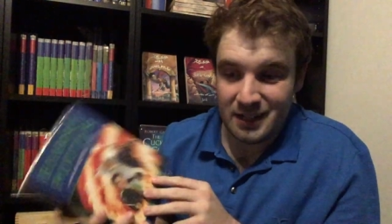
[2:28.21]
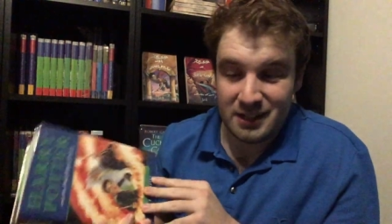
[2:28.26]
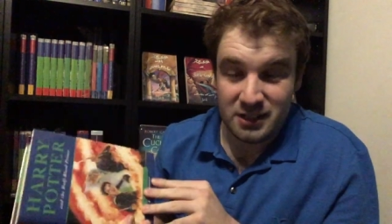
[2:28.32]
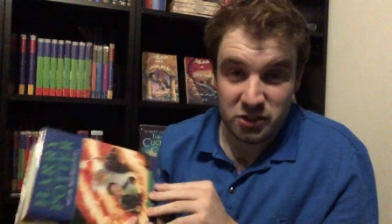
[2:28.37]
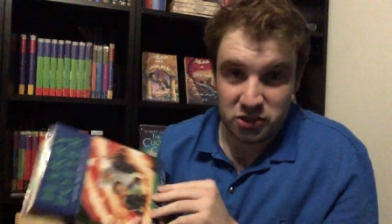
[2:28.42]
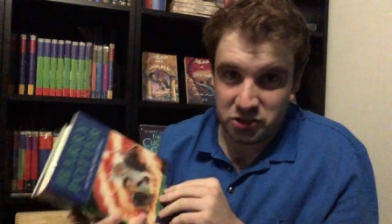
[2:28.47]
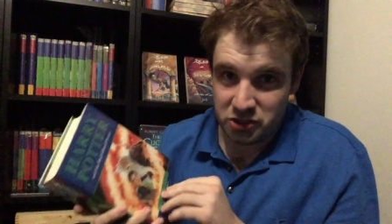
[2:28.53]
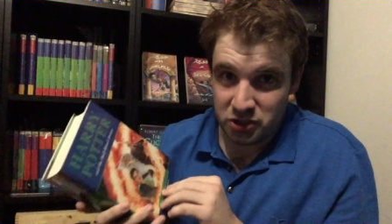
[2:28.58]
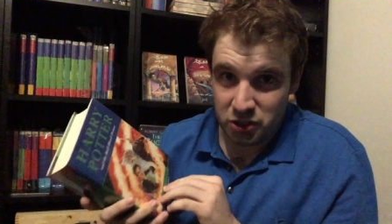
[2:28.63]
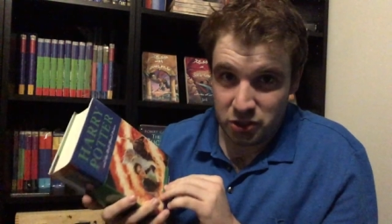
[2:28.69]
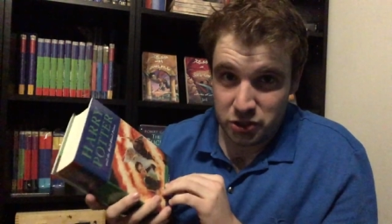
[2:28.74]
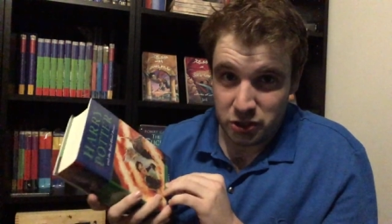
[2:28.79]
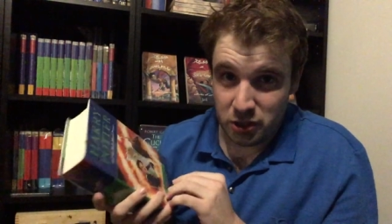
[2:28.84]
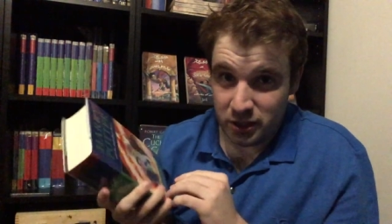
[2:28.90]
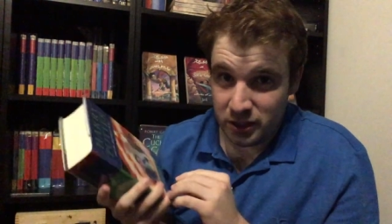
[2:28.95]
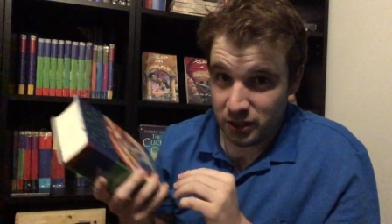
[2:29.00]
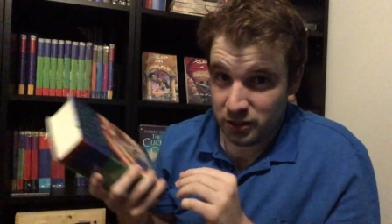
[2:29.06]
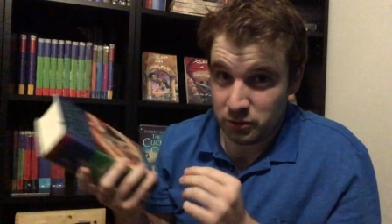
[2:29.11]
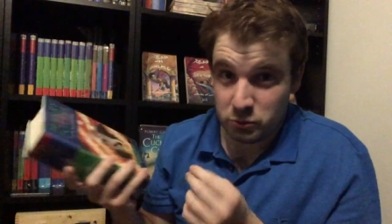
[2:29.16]
I did a search
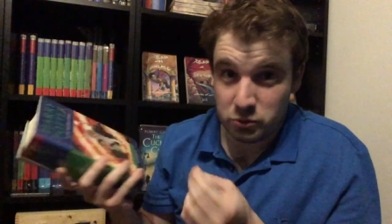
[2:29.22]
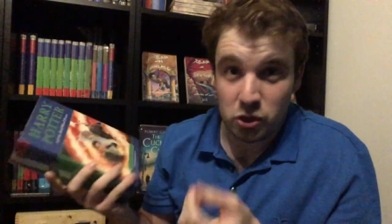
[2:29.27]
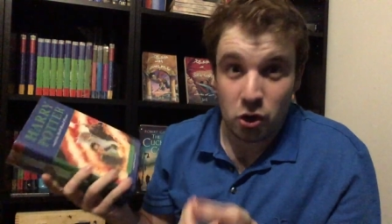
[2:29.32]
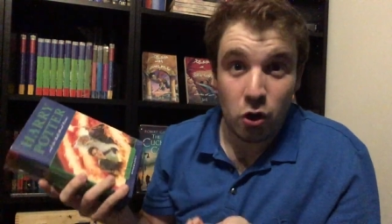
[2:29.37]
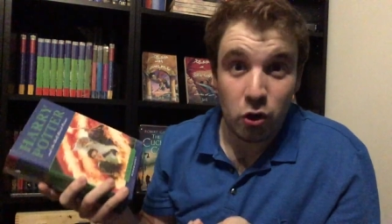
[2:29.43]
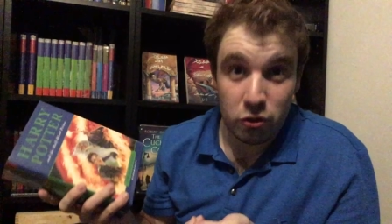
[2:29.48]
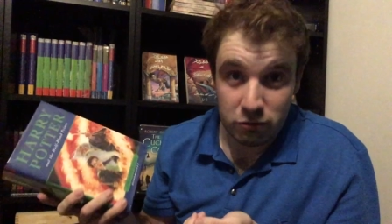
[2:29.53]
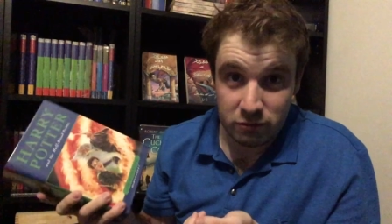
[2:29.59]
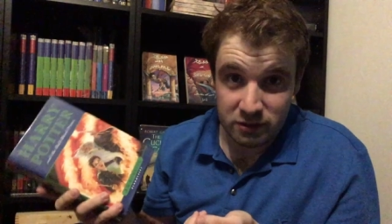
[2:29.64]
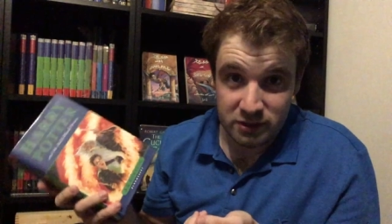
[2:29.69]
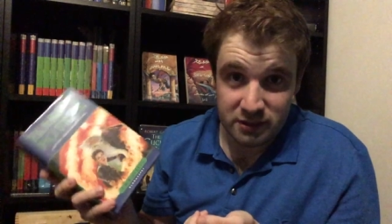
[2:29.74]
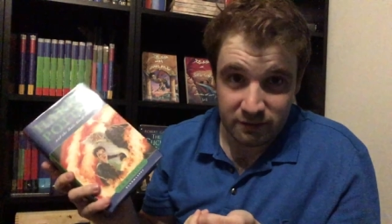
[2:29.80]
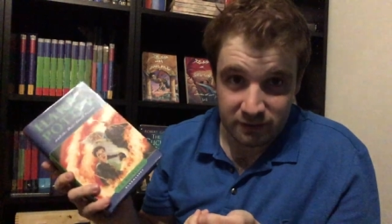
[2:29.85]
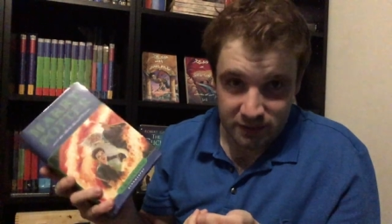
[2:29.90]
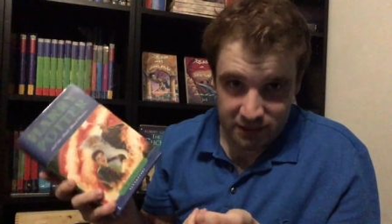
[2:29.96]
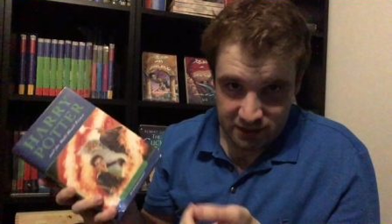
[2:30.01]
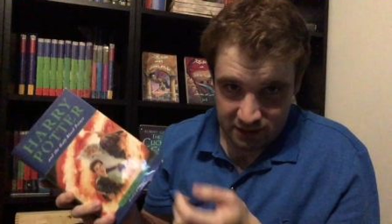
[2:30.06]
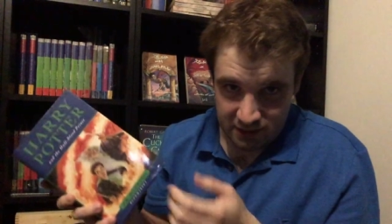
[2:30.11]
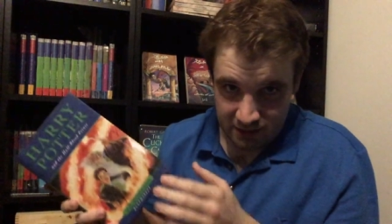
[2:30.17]
earlier, there was hundreds of
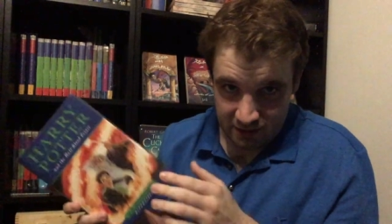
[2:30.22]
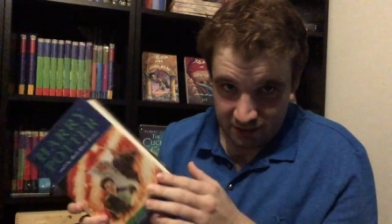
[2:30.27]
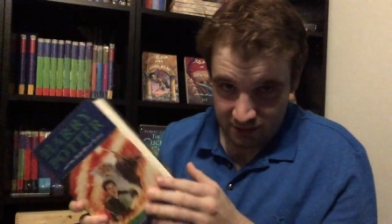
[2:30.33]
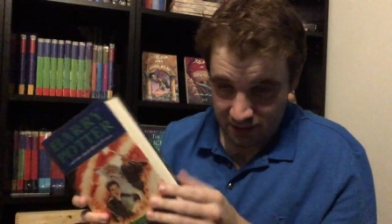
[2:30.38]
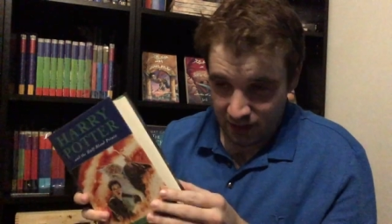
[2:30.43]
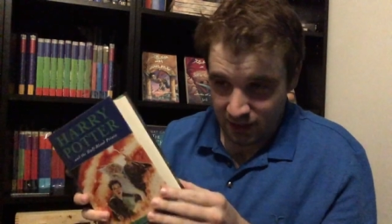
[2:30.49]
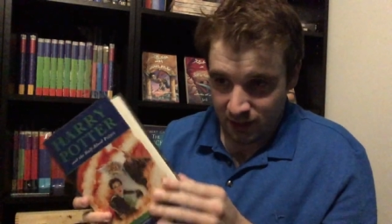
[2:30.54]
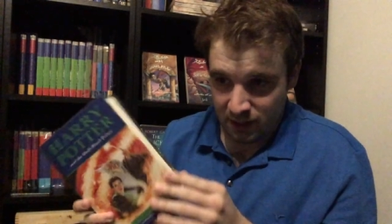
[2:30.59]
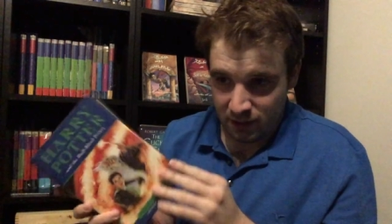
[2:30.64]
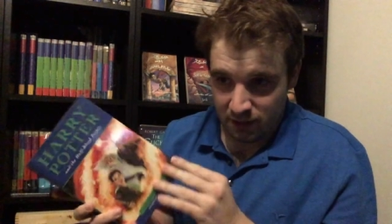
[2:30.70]
listings